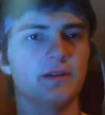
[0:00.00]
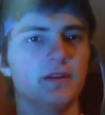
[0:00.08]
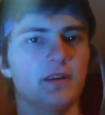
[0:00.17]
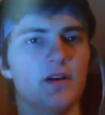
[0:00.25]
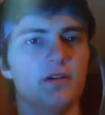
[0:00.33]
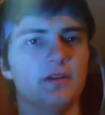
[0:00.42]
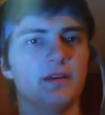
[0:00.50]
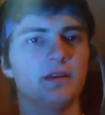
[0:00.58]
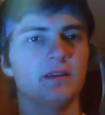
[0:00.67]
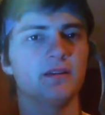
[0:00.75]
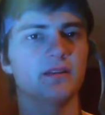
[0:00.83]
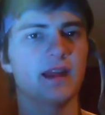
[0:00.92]
you know,
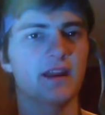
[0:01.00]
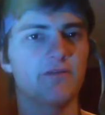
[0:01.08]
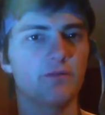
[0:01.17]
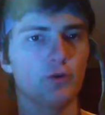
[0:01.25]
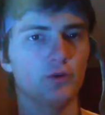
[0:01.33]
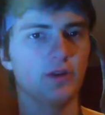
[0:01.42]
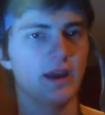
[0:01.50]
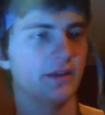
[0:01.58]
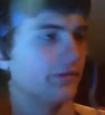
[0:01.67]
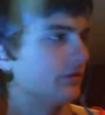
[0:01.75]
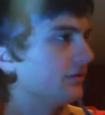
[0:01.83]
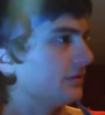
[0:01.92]
and kind of feel kind
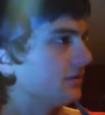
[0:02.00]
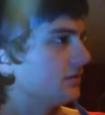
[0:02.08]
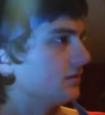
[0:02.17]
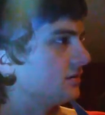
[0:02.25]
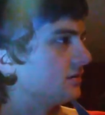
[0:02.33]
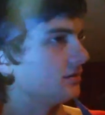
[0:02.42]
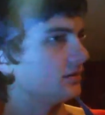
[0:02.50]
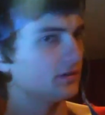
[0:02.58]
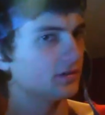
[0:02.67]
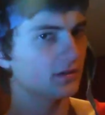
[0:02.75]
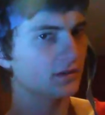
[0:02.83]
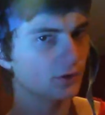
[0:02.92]
of
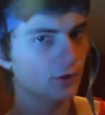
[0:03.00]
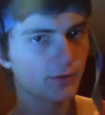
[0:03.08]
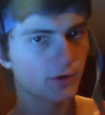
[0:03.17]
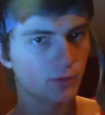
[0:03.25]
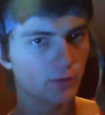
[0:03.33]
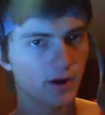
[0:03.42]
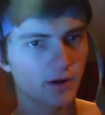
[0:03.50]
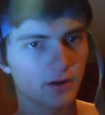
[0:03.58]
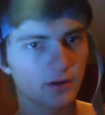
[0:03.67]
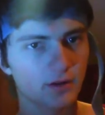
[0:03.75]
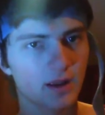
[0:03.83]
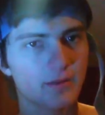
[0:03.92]
a little bit
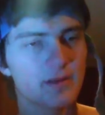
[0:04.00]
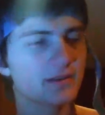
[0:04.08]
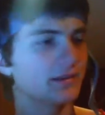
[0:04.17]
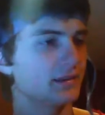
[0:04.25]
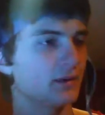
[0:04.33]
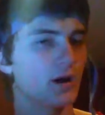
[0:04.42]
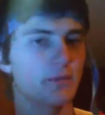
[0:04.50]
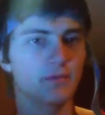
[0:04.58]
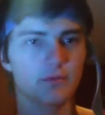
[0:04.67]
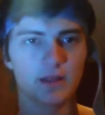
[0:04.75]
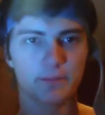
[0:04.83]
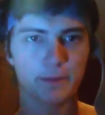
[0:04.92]
aware. I'm not going to say aware,
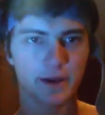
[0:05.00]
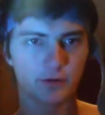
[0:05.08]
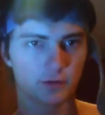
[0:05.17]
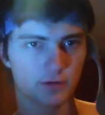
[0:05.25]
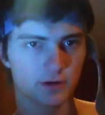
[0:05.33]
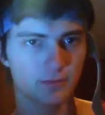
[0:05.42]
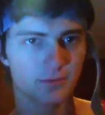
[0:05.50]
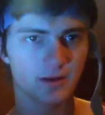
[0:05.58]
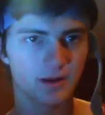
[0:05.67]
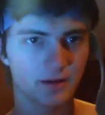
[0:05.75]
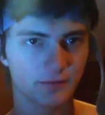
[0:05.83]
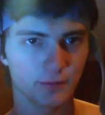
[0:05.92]
but we're, like, paranoid
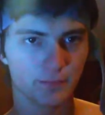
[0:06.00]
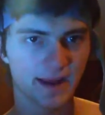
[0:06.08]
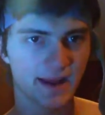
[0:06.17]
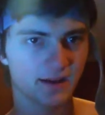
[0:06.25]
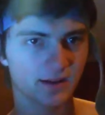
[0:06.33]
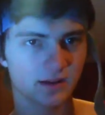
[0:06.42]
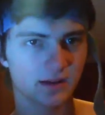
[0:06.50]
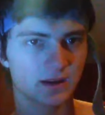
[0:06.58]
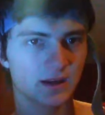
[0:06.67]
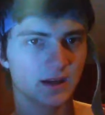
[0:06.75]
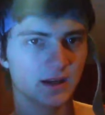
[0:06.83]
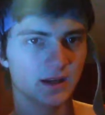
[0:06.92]
of your back.
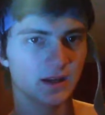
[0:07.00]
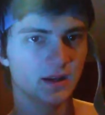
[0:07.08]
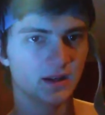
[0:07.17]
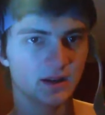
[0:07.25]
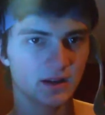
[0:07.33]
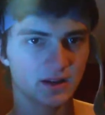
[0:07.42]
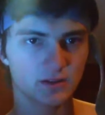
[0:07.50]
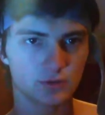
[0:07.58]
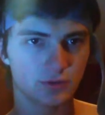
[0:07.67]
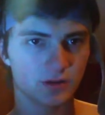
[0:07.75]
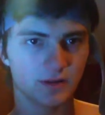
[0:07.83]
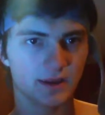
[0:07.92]

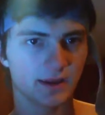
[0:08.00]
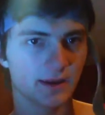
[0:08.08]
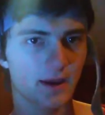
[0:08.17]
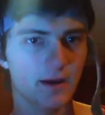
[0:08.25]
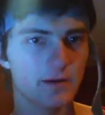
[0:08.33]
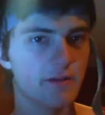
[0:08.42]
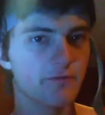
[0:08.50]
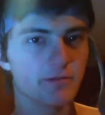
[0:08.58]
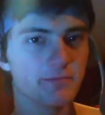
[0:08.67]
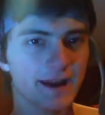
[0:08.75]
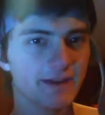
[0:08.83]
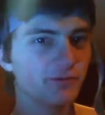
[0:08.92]
Sort of like,
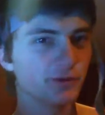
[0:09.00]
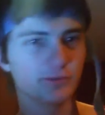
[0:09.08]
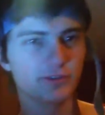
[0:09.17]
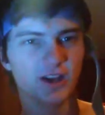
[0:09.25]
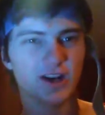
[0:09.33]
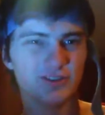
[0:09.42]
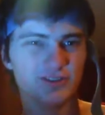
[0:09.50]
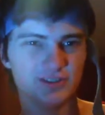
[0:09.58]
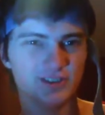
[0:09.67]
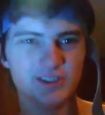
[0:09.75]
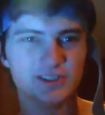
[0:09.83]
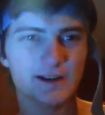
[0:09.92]
every man for himself, I'm
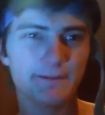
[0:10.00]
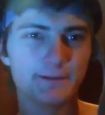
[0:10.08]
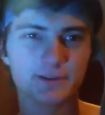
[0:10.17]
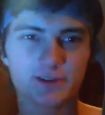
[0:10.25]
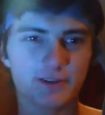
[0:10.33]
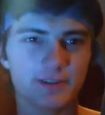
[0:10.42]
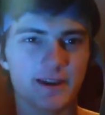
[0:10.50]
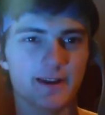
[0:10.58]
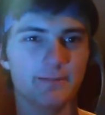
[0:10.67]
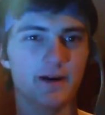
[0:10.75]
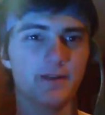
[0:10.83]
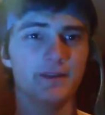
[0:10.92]
going to start
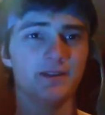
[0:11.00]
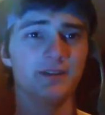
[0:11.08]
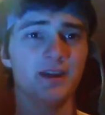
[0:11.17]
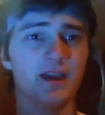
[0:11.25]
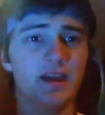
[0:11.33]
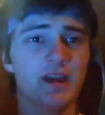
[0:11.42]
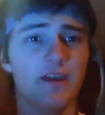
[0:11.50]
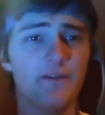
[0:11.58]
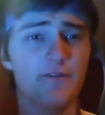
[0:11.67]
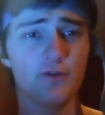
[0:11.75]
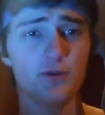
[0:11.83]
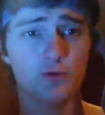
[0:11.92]
thinking about this.
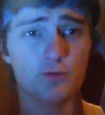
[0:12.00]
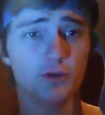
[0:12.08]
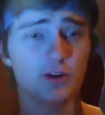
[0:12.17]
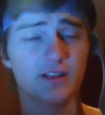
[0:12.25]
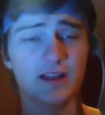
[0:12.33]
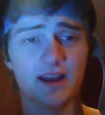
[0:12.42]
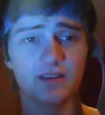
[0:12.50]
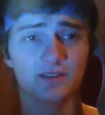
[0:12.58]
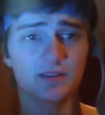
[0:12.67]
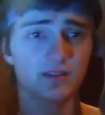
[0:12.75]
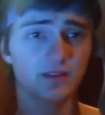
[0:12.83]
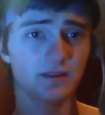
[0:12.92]
If you
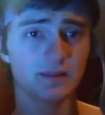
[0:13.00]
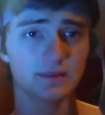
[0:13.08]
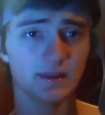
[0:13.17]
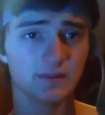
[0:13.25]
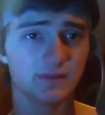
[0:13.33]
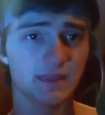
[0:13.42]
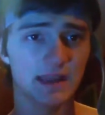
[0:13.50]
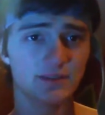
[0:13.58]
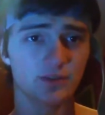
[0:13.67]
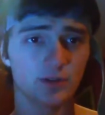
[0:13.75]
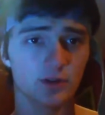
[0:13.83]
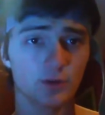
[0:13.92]
realize that
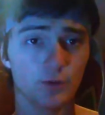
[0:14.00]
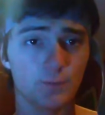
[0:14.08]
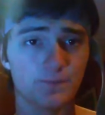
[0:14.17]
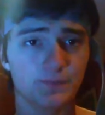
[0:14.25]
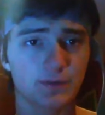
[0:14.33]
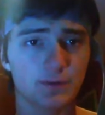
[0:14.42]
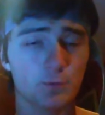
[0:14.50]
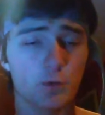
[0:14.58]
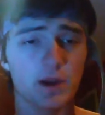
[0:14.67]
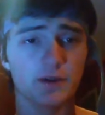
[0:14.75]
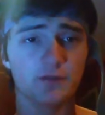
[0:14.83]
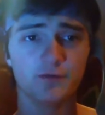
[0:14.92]
that's the
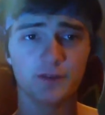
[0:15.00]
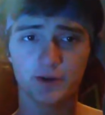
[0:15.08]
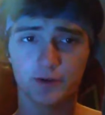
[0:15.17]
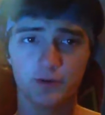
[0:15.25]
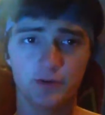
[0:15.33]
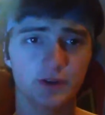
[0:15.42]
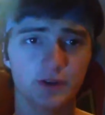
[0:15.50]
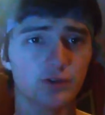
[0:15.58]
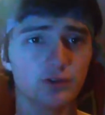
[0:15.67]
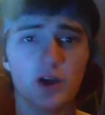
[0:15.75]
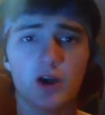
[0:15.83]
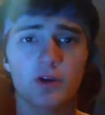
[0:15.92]
way you feel, you
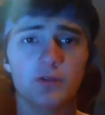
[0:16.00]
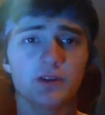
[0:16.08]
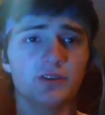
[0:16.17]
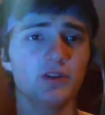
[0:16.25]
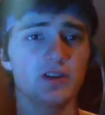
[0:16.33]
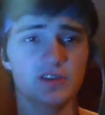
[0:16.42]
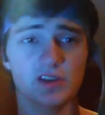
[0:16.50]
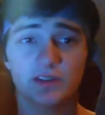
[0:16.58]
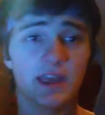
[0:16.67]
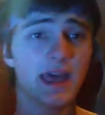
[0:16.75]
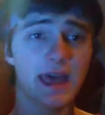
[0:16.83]
know, it's not just